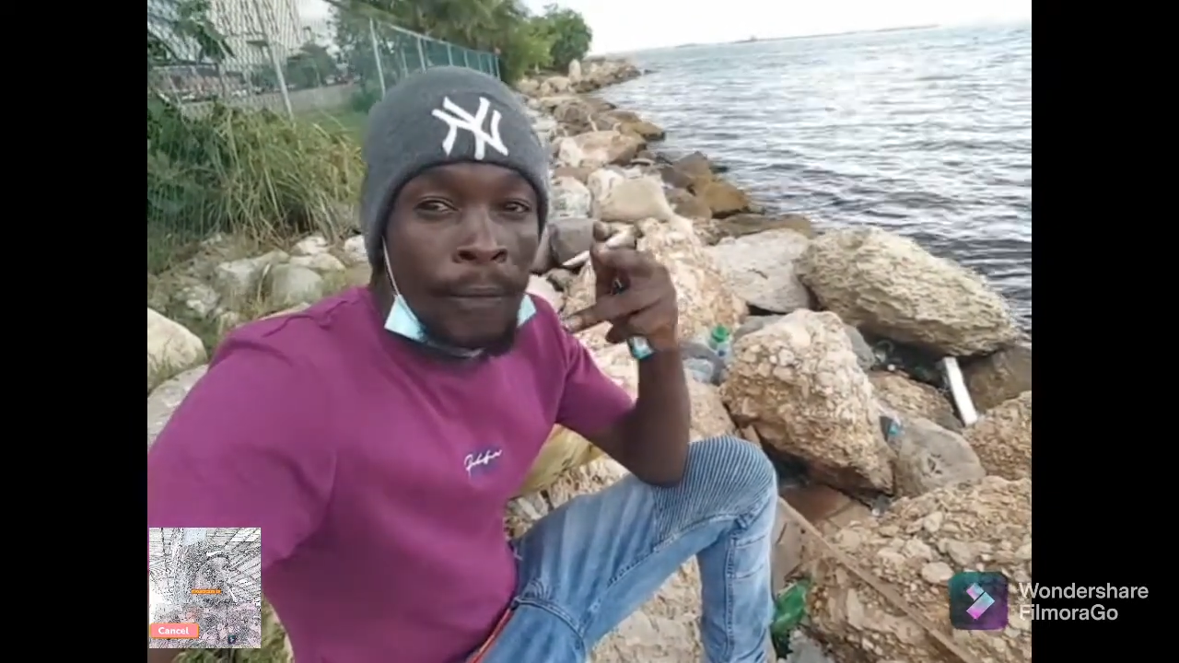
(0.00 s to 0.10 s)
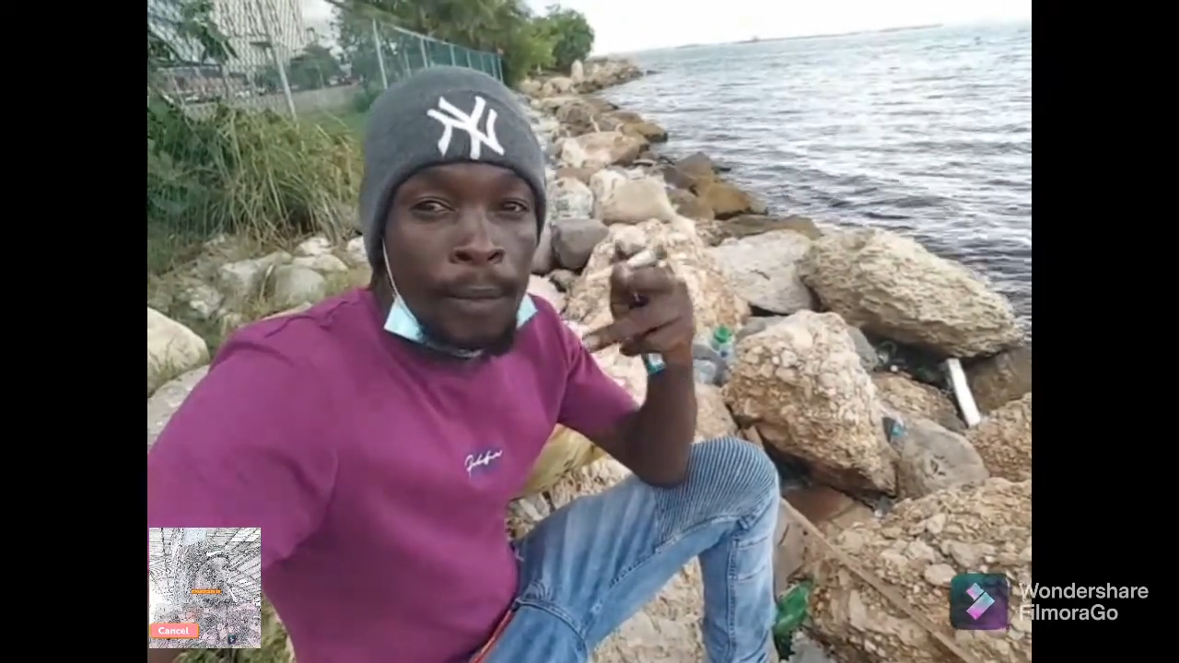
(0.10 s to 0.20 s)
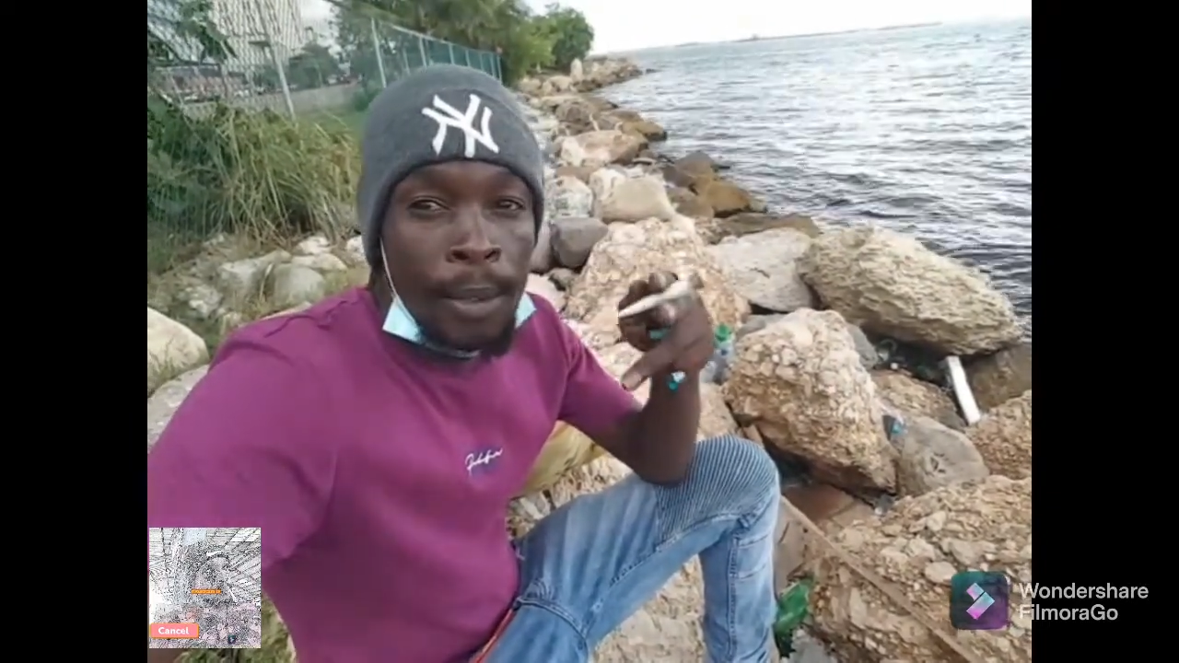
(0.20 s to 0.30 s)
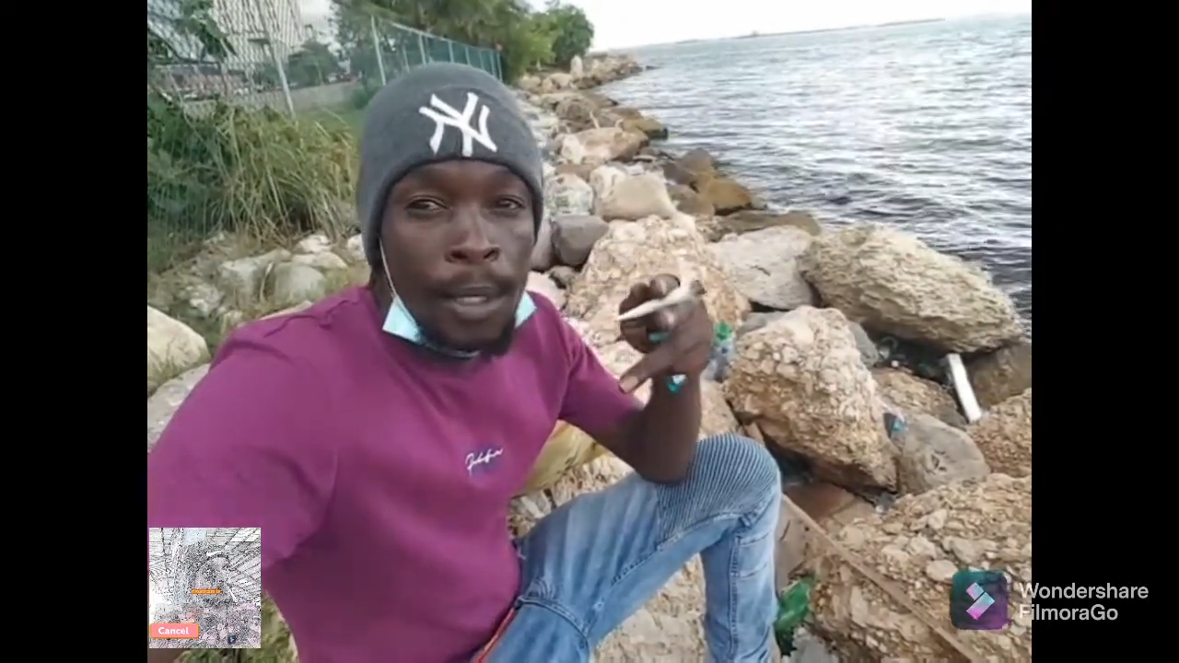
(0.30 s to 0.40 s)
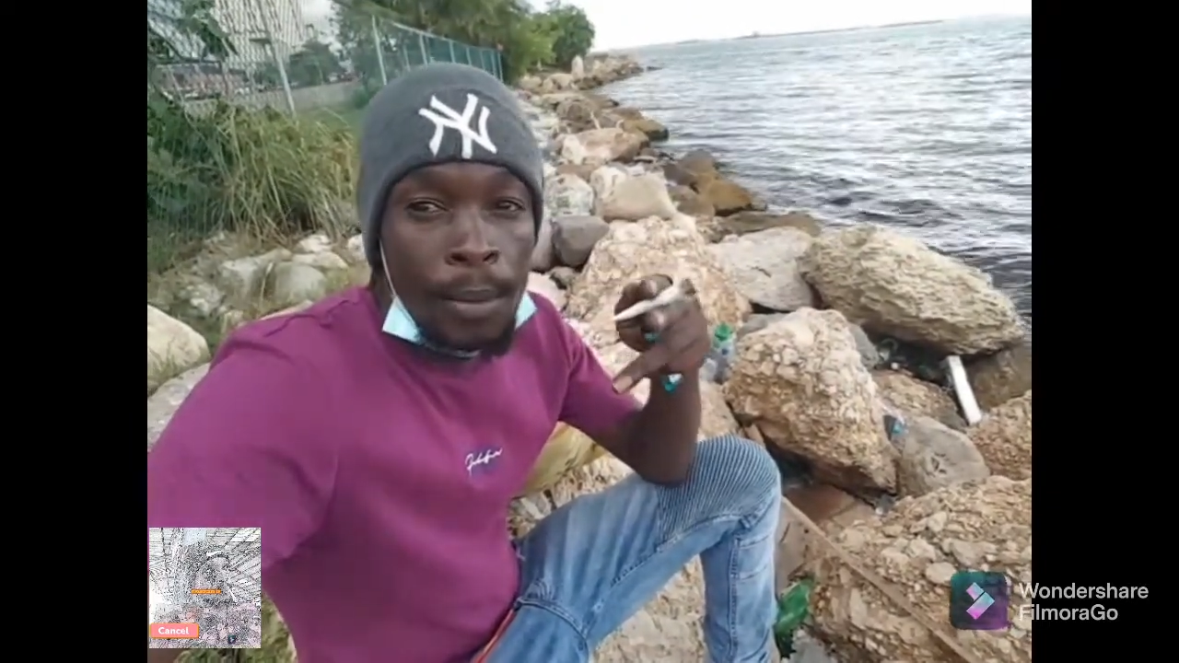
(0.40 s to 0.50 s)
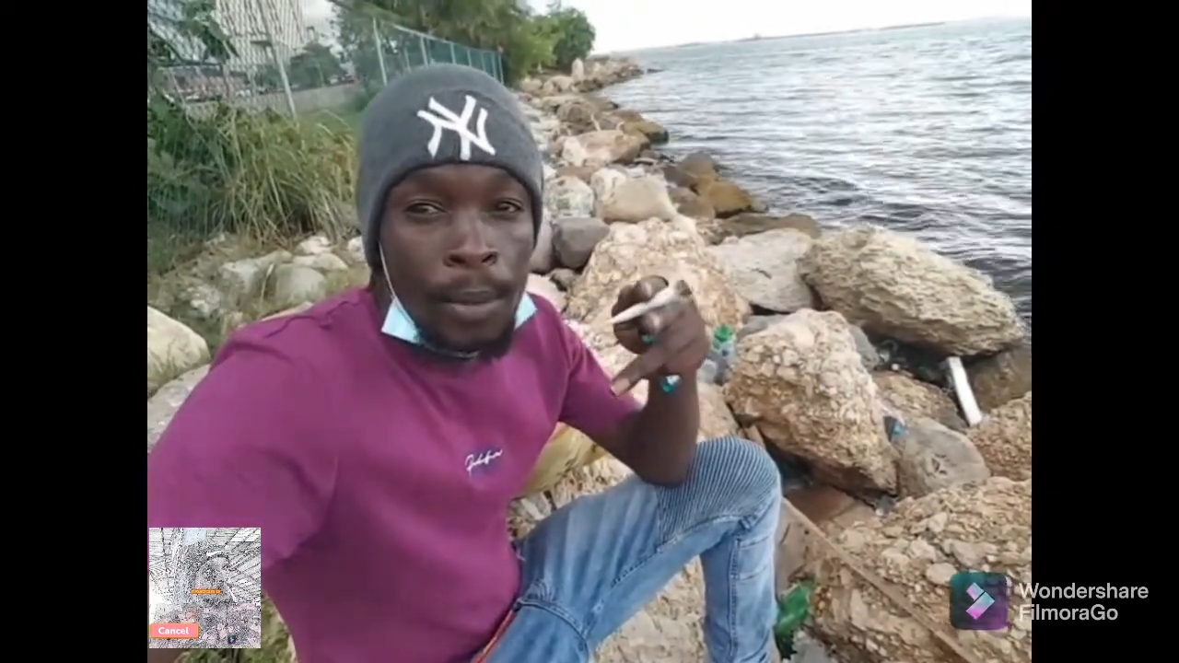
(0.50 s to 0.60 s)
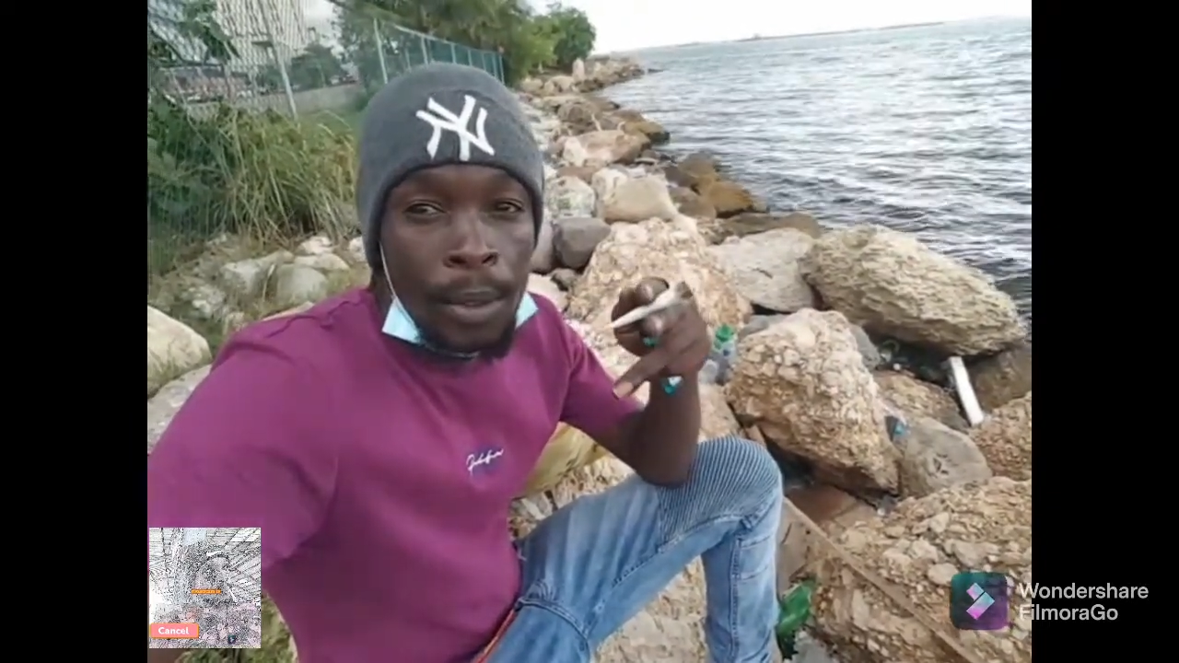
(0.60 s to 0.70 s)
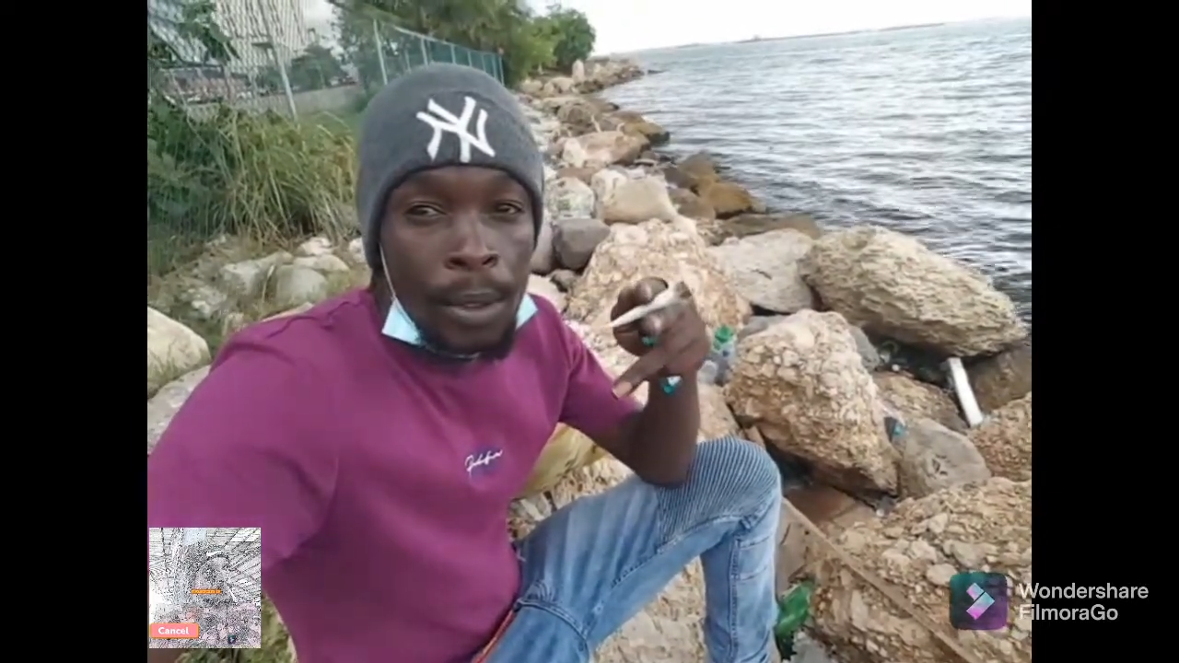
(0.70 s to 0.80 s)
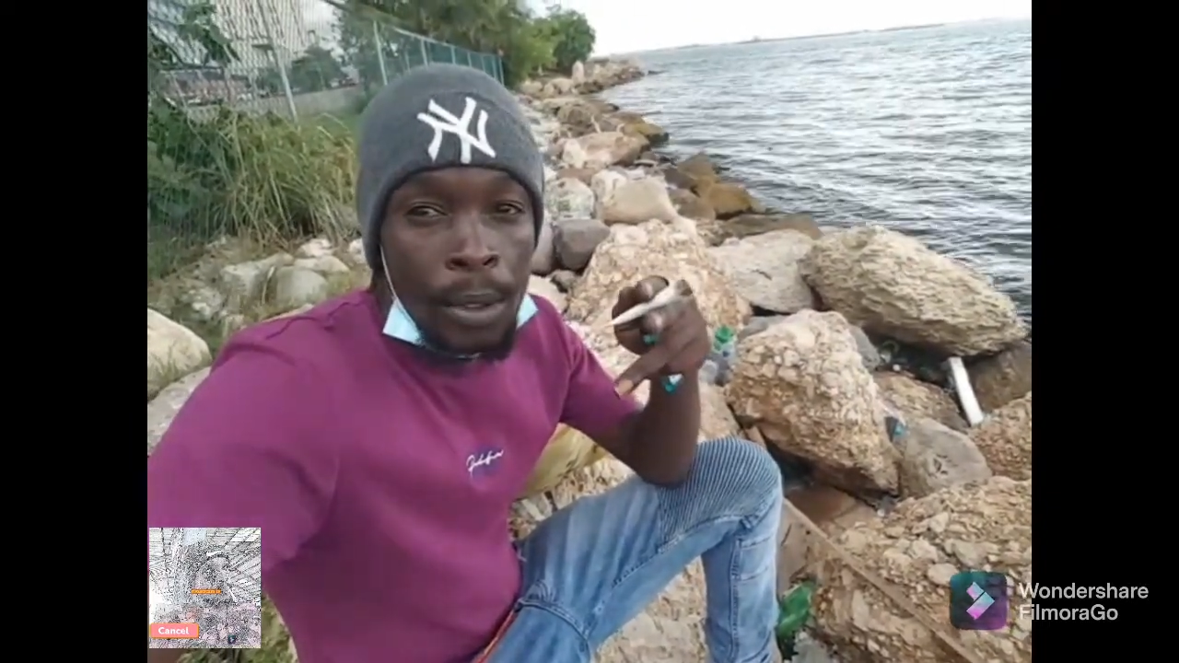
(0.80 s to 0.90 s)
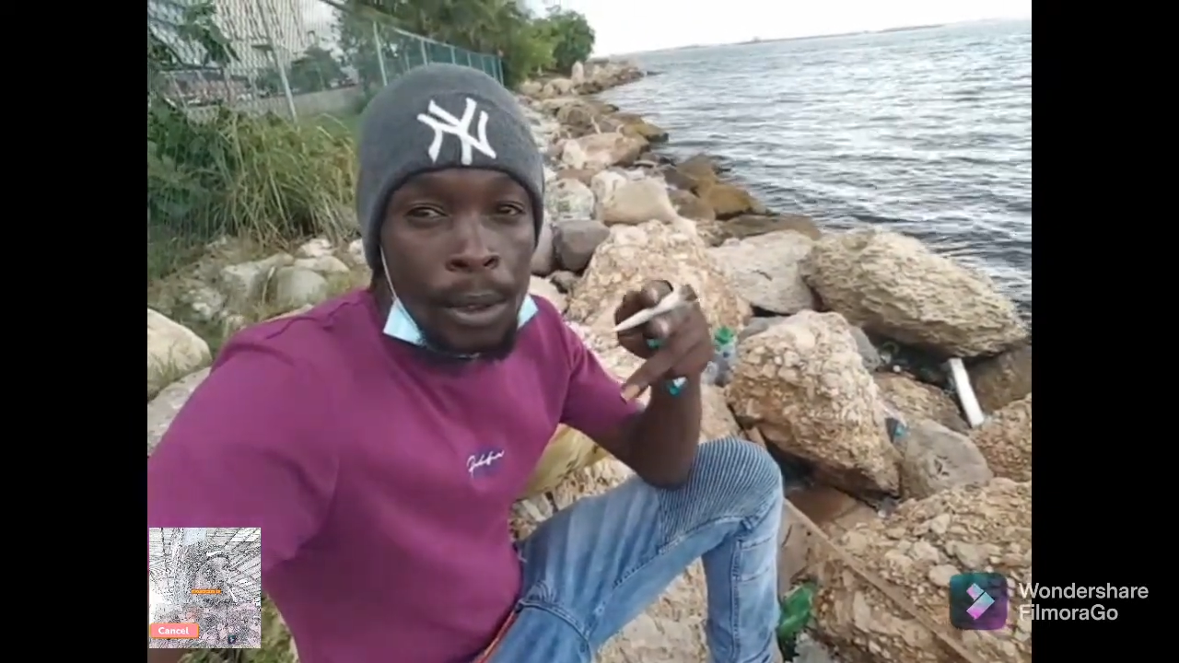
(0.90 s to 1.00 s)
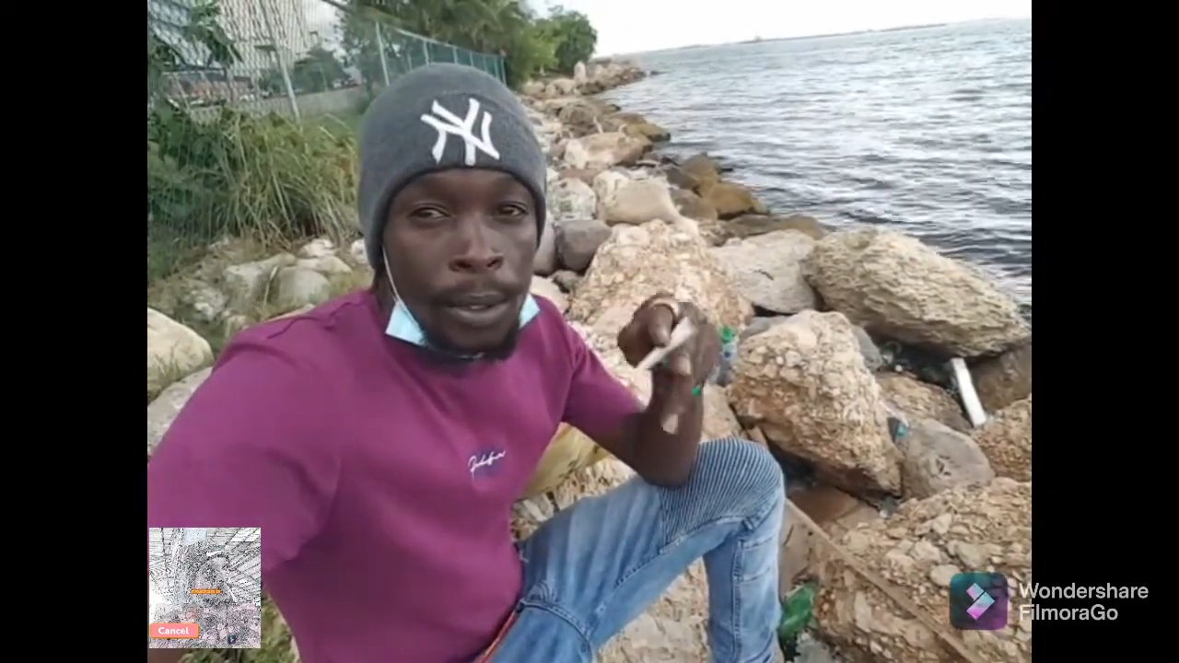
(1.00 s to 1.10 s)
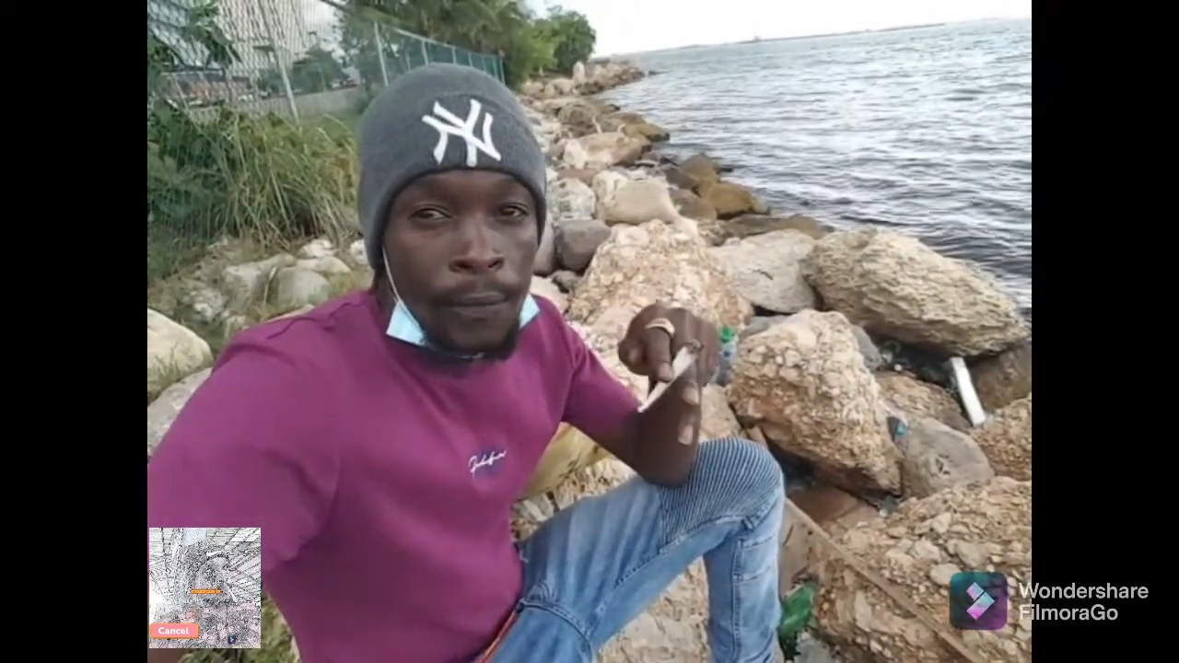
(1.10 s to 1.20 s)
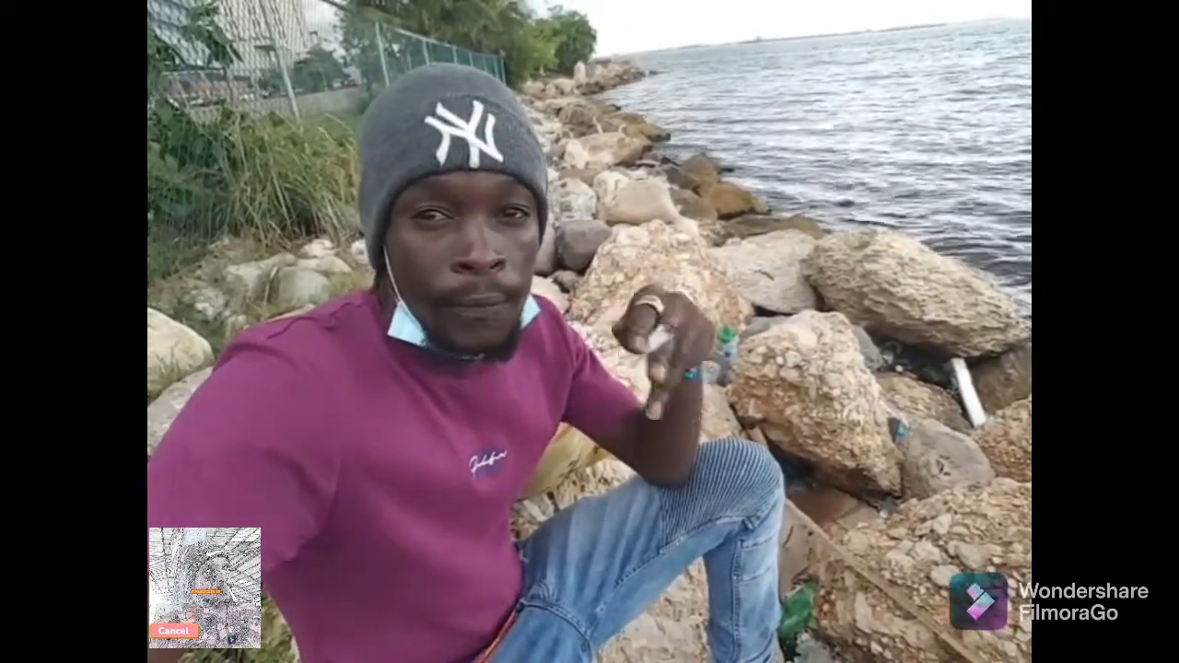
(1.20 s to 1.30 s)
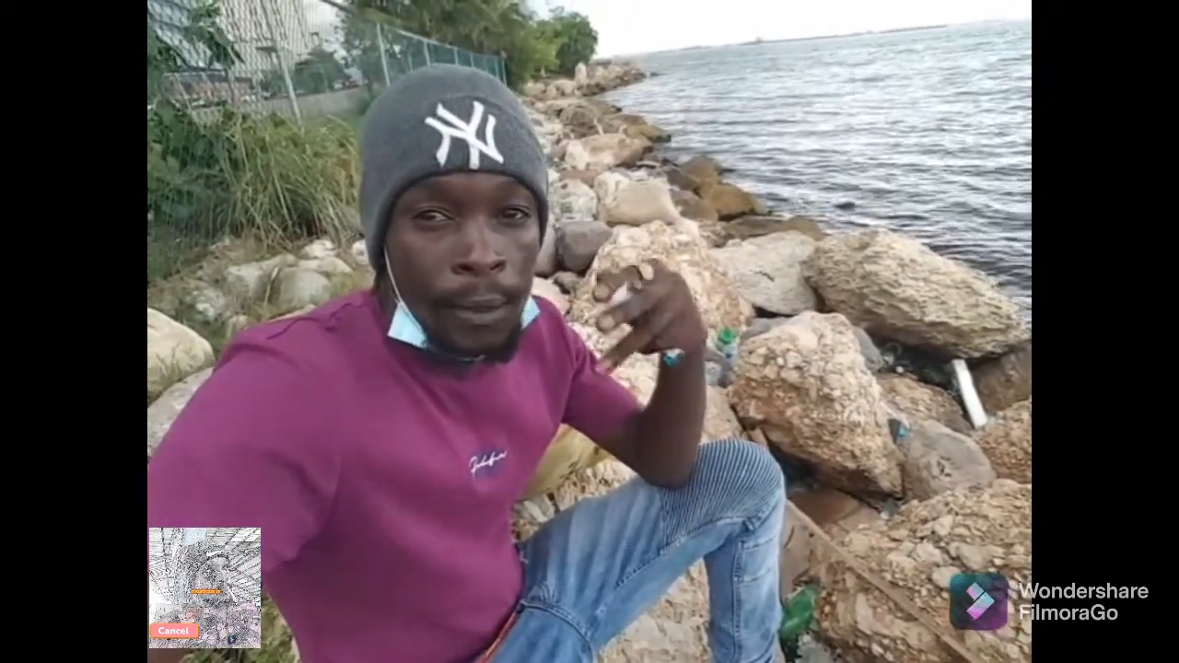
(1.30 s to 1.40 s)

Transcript: to be productive,